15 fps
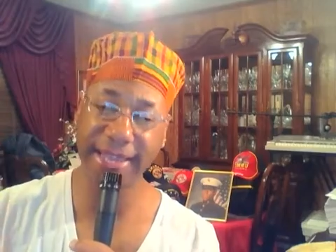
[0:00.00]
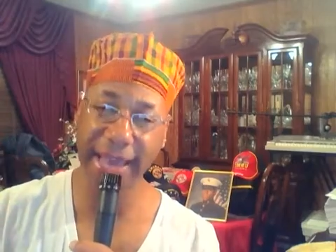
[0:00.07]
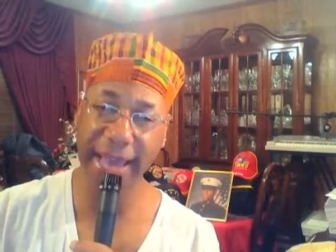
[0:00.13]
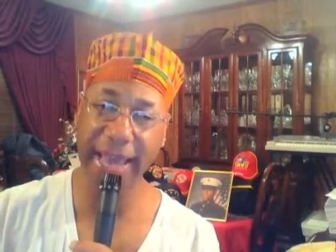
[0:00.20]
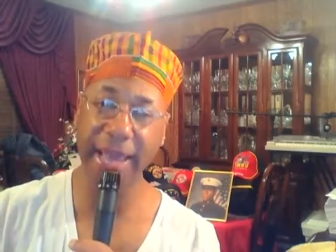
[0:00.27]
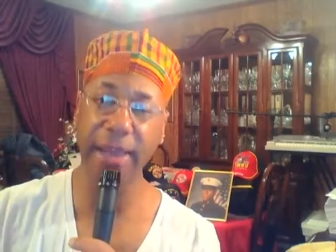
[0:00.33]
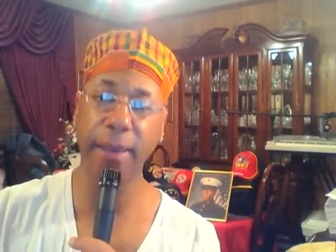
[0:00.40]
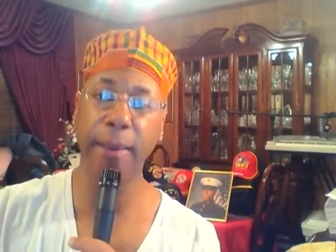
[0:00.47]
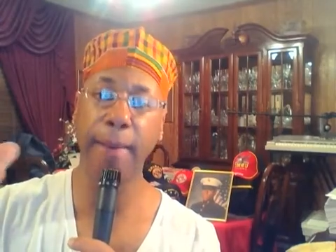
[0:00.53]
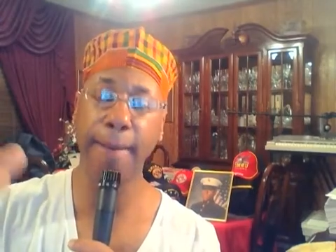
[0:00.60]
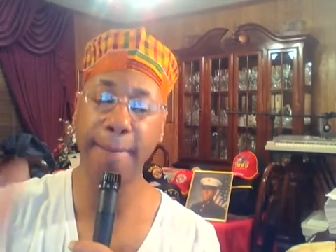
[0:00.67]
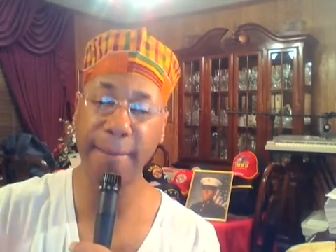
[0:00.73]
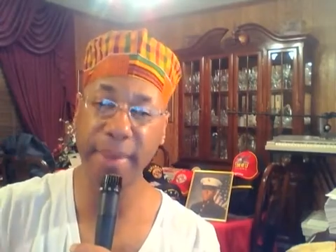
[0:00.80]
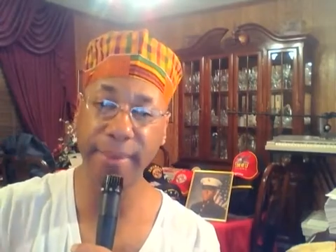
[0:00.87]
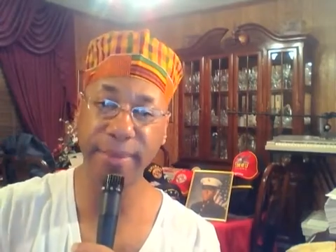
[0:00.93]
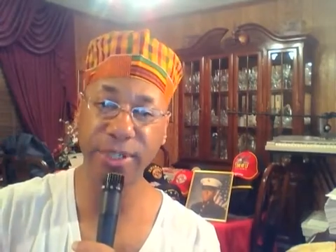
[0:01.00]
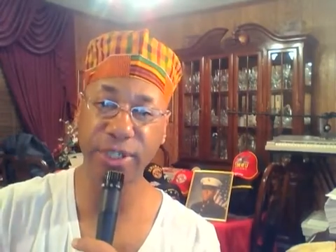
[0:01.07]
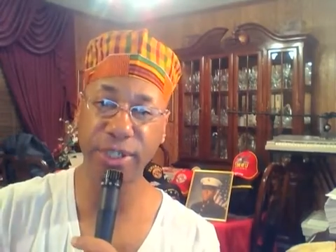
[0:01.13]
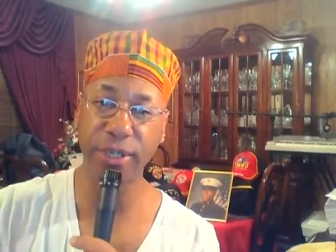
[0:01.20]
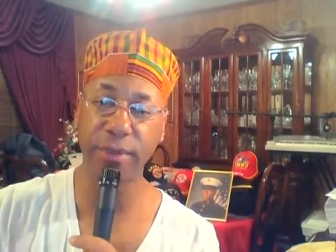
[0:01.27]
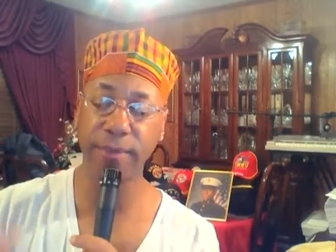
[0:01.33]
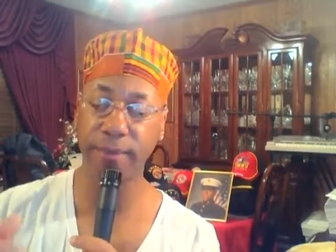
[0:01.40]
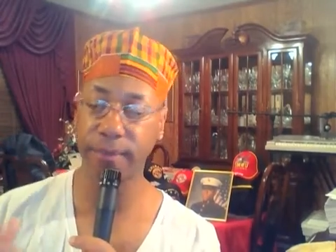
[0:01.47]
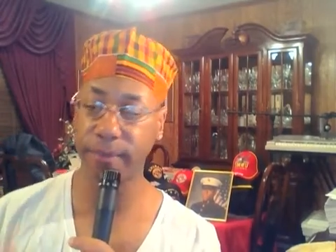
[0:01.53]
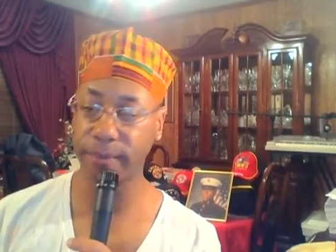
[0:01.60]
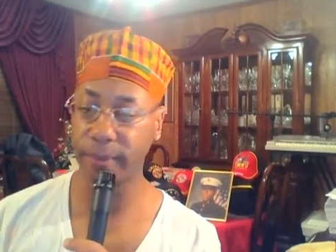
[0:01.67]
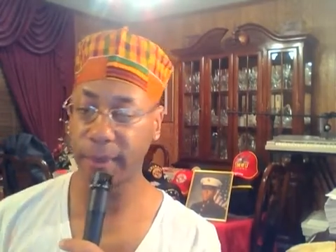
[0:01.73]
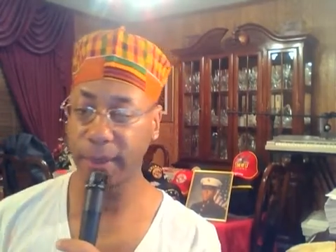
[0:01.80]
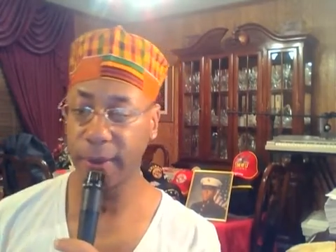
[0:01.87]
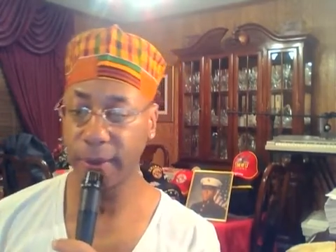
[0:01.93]
gang membership,
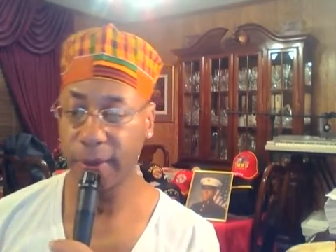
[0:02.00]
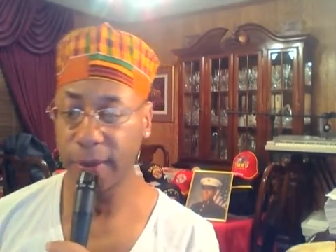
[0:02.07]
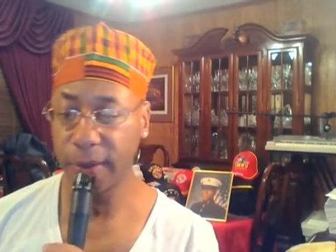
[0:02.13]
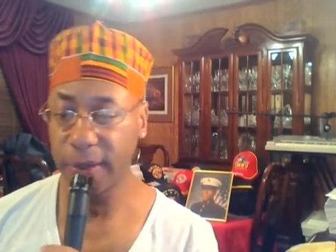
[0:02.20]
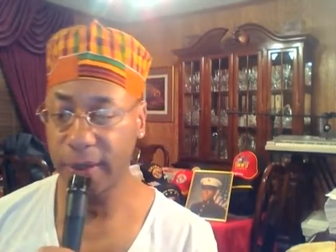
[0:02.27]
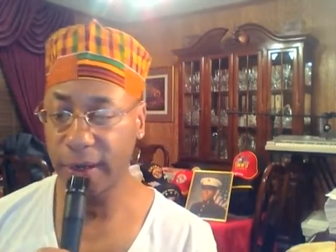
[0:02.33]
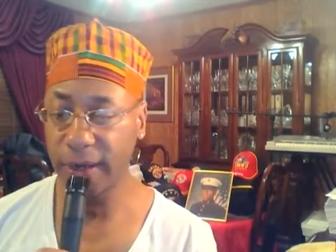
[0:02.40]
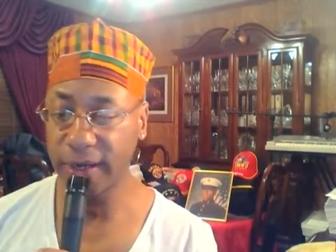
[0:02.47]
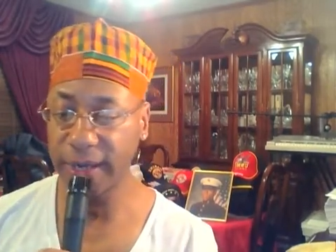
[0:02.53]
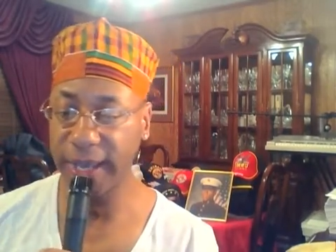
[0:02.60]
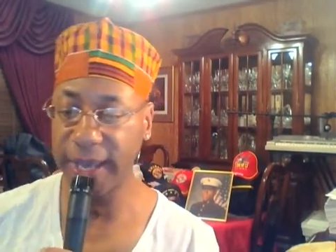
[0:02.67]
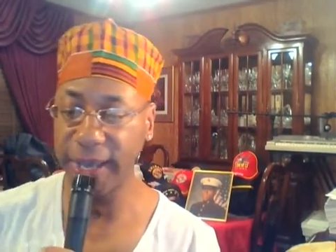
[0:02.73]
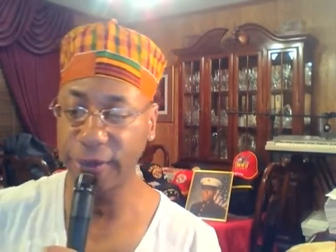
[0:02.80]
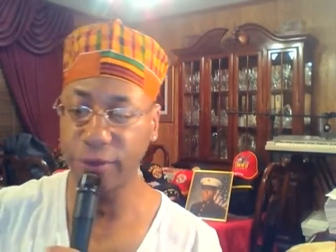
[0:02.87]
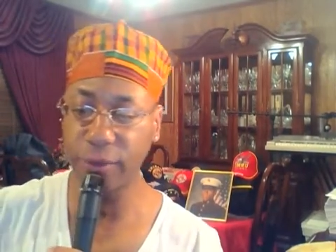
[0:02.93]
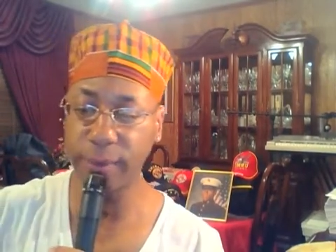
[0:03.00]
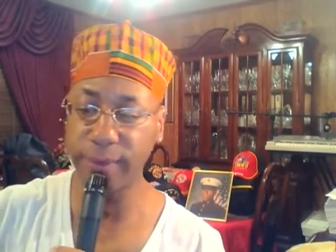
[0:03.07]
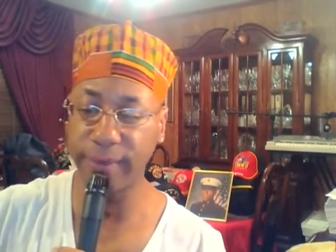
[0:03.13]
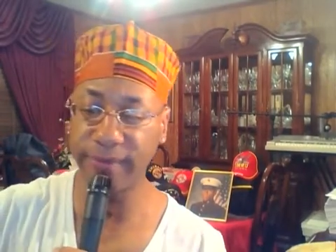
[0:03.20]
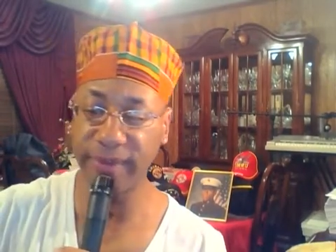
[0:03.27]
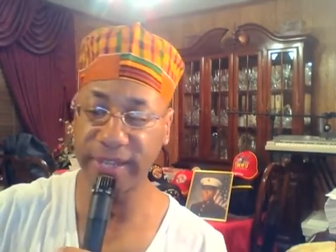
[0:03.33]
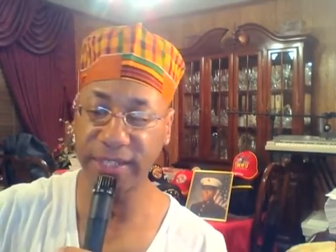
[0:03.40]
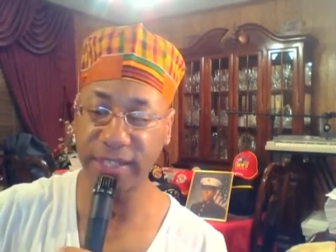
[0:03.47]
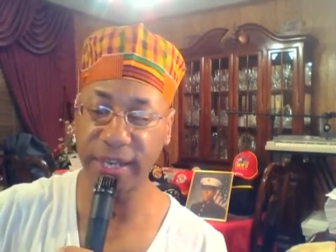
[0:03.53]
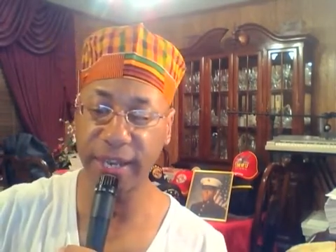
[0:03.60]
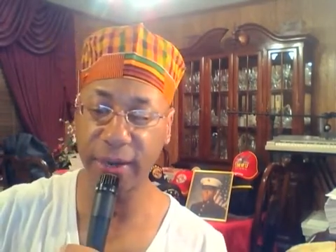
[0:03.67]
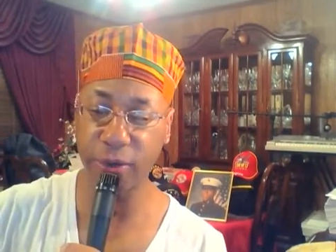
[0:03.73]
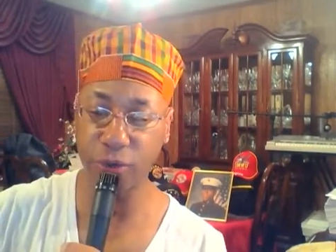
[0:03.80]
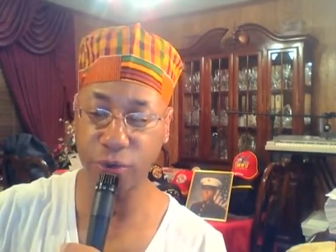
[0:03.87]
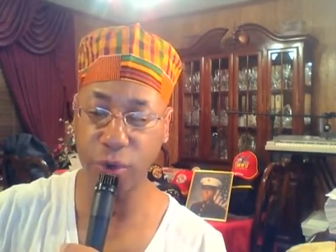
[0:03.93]
the Injury Prevention
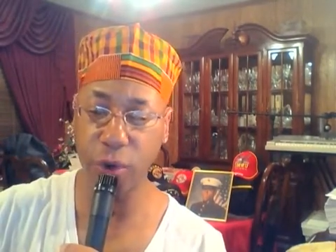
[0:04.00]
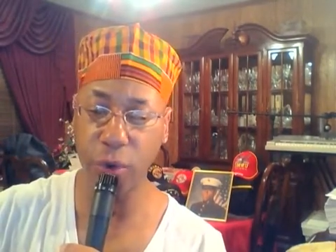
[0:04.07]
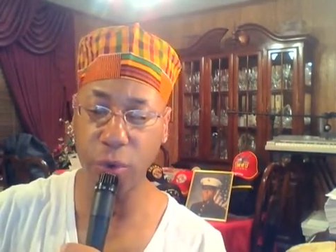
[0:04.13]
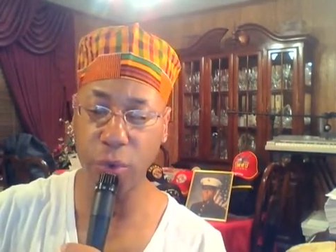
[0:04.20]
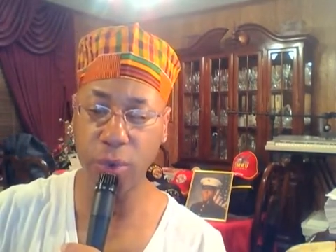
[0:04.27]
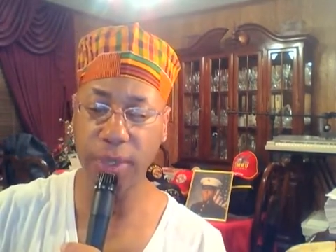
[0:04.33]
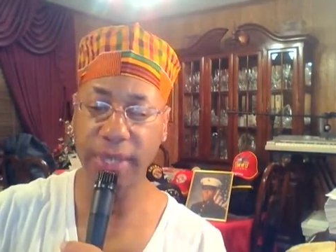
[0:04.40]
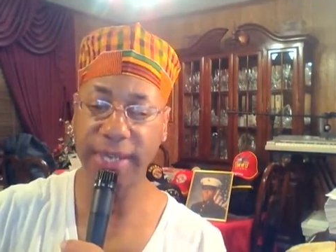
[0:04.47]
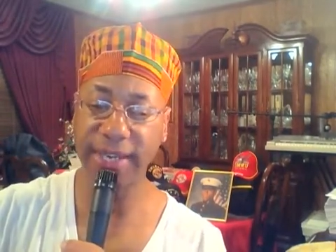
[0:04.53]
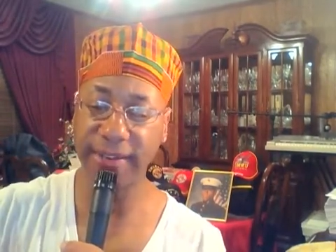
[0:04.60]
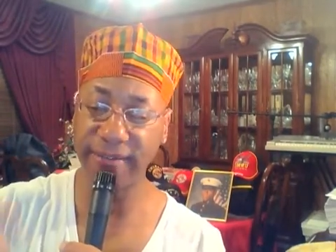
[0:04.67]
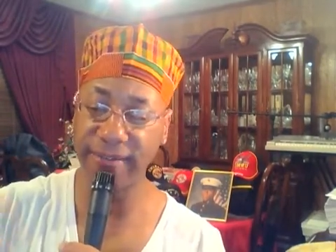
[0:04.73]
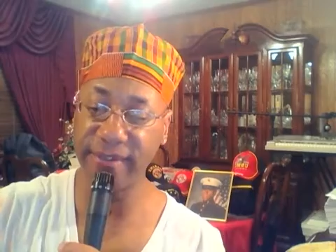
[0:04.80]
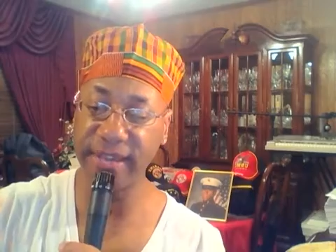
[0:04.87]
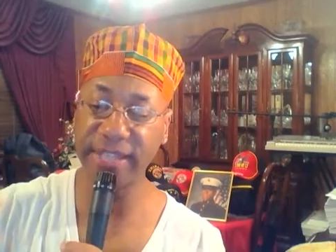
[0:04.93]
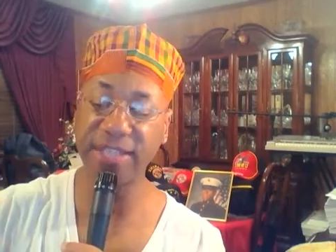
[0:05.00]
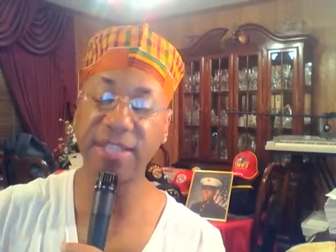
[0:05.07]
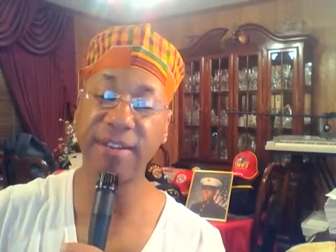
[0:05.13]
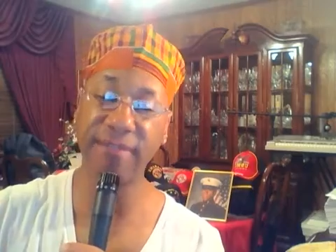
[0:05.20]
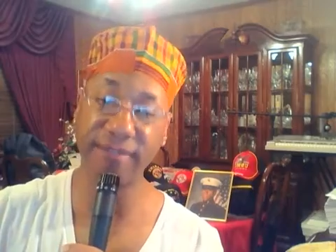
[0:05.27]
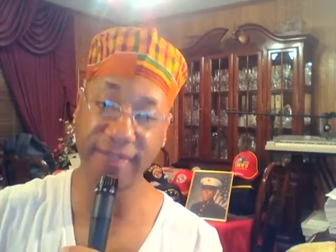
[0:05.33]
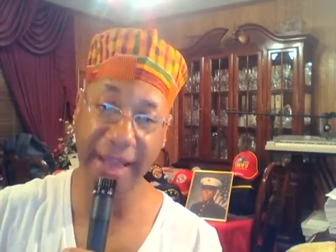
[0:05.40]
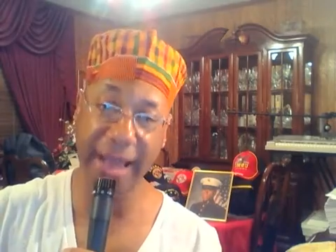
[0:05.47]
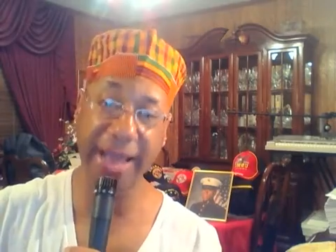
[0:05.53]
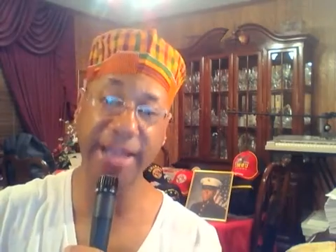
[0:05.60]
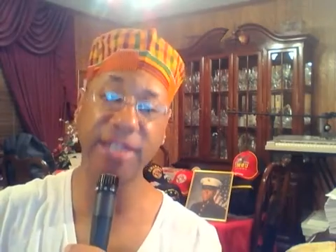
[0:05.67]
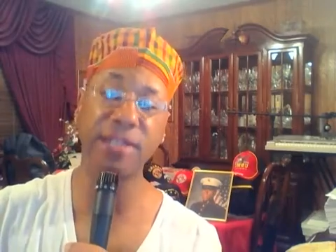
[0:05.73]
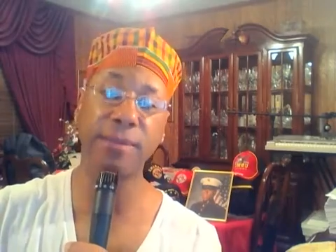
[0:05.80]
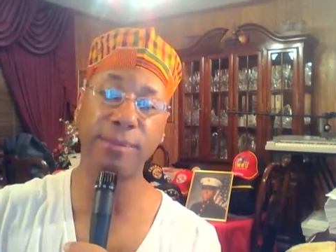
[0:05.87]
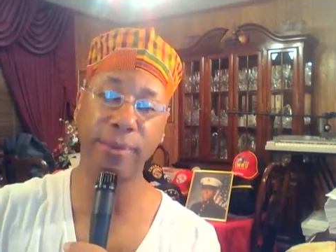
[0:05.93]
and Control, the Division of
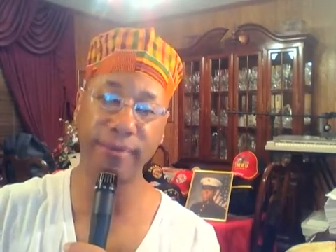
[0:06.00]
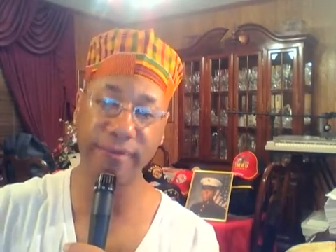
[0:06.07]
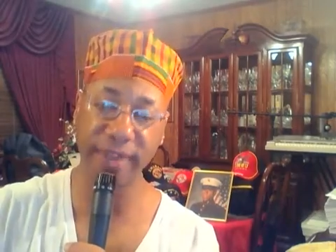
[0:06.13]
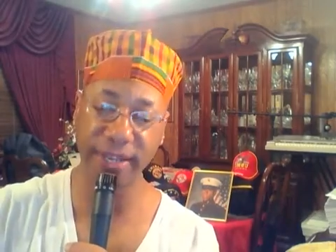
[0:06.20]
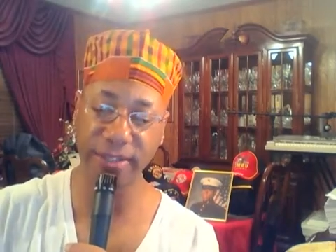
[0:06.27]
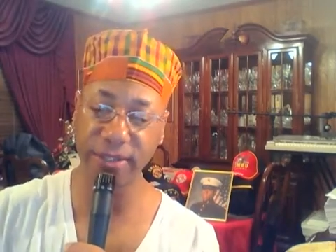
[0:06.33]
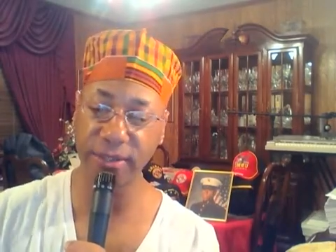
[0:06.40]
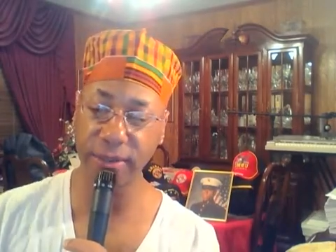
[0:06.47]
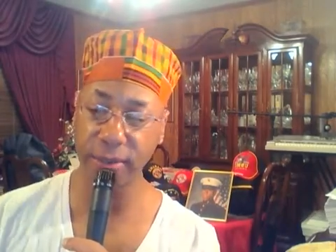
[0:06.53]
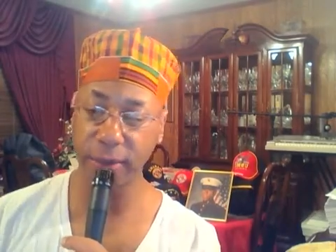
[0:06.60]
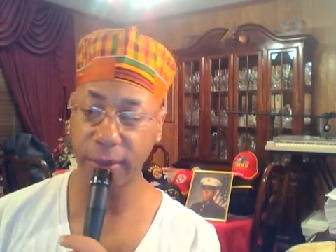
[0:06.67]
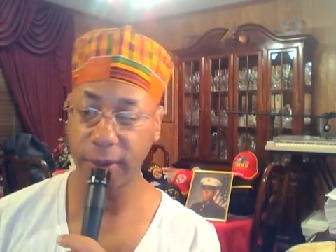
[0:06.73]
Violence Prevention,